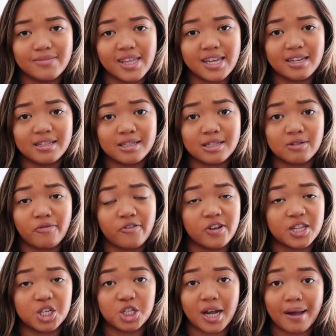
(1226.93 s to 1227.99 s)
things for
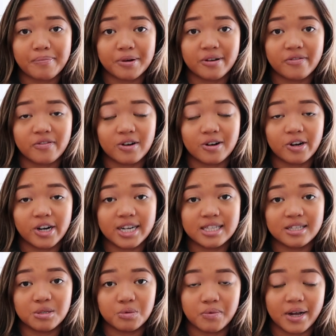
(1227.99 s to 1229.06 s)
the chapter for
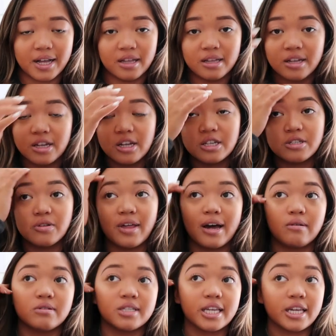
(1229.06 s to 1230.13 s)
grades as well. So
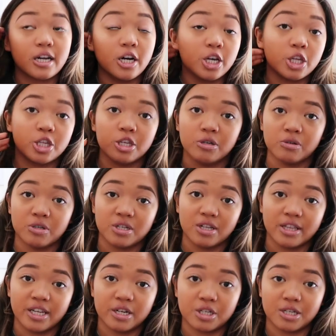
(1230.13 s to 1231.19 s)
that was like a huge
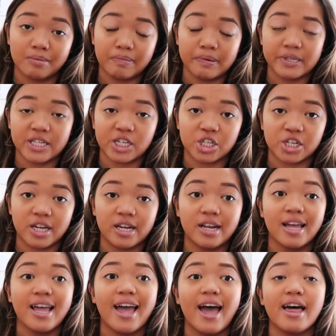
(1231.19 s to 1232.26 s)
leadership
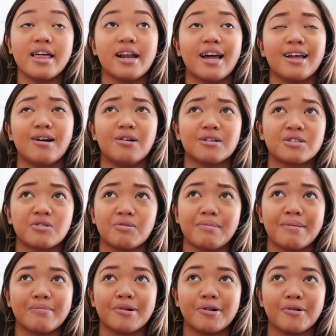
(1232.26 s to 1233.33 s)
position. And then I also
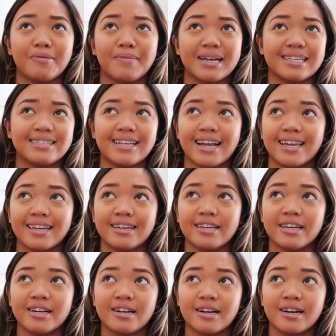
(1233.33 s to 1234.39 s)
remember my second
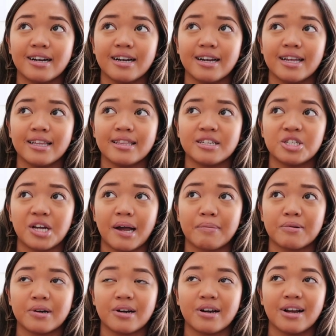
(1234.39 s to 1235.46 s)
year in the
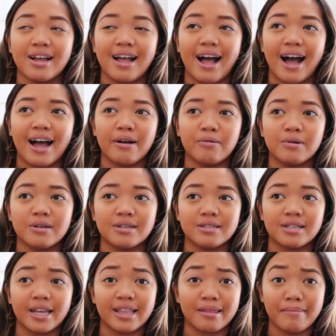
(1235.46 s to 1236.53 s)
chapter, I
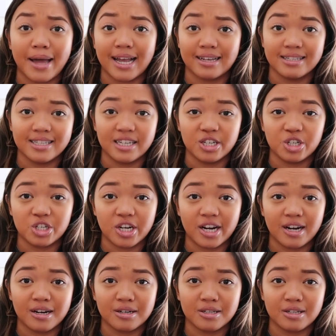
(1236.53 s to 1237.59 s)
was like the magazine
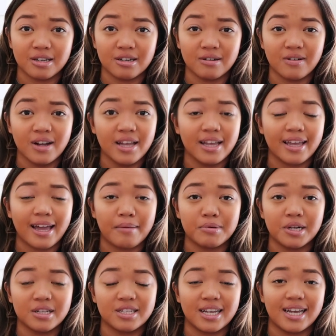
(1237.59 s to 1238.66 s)
chair. So
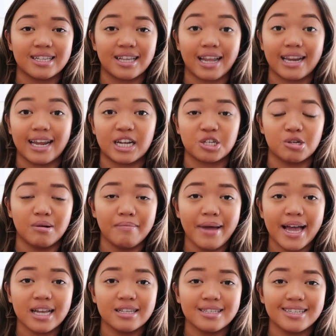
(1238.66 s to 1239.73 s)
Kappa Delta had like a national
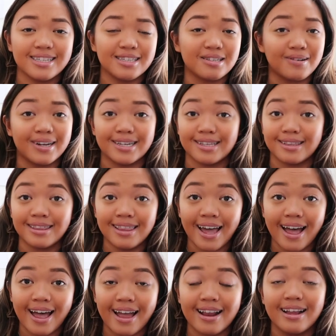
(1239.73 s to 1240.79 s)
magazine, so I did
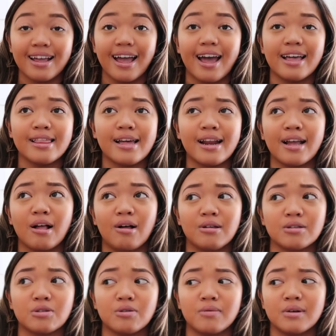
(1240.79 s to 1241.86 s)
that. And then I
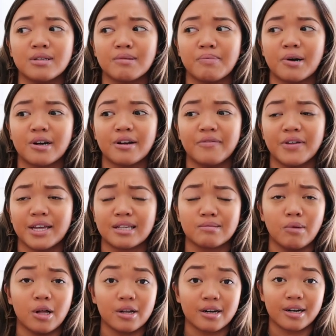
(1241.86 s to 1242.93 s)
also was a part of like
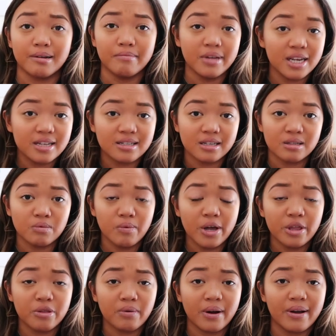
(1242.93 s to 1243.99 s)
smaller committees as
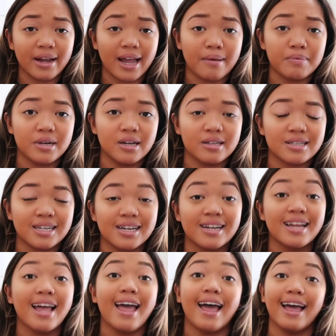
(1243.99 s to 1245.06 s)
well throughout Kappa
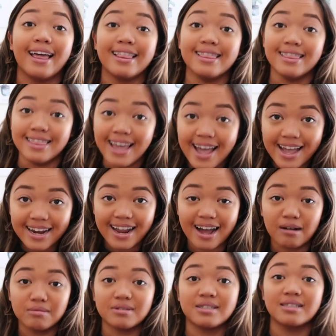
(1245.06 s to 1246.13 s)
Delta. And then
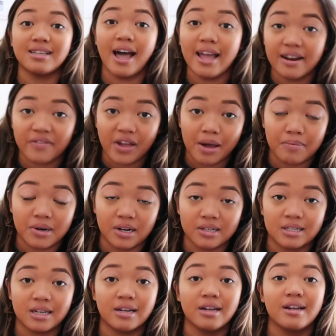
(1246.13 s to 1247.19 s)
outside of Kappa
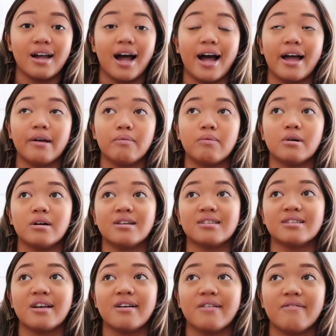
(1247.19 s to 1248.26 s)
Delta, I
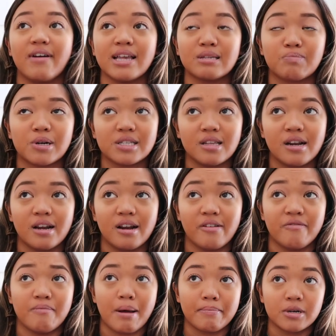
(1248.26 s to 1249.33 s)
was vice president
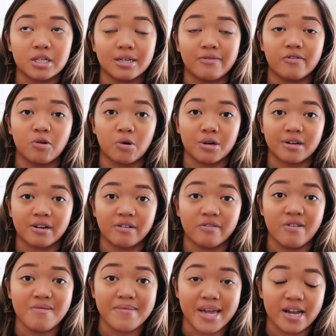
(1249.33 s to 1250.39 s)
of membership for Order
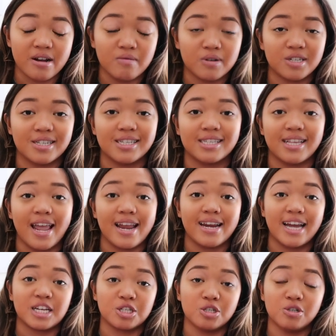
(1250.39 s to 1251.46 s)
of Omega, which is a
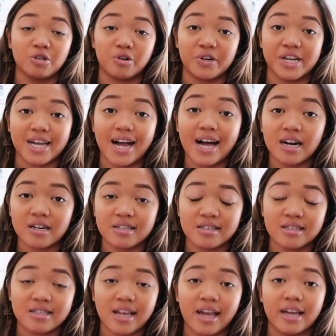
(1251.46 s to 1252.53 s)
national Greek honor
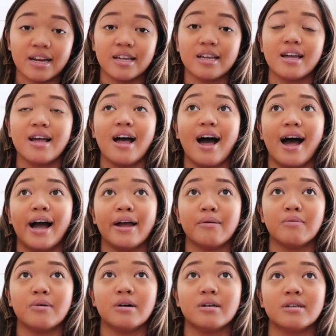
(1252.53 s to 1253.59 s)
society. I
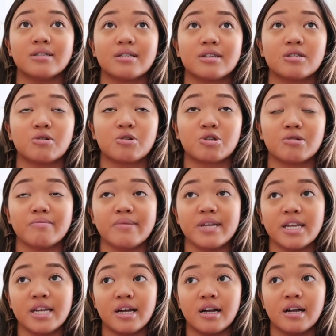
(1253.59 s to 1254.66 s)
was social
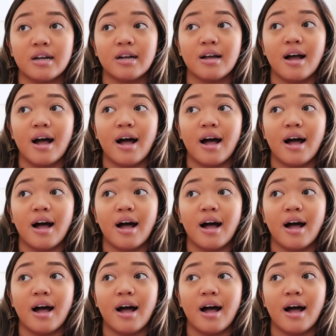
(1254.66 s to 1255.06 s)
media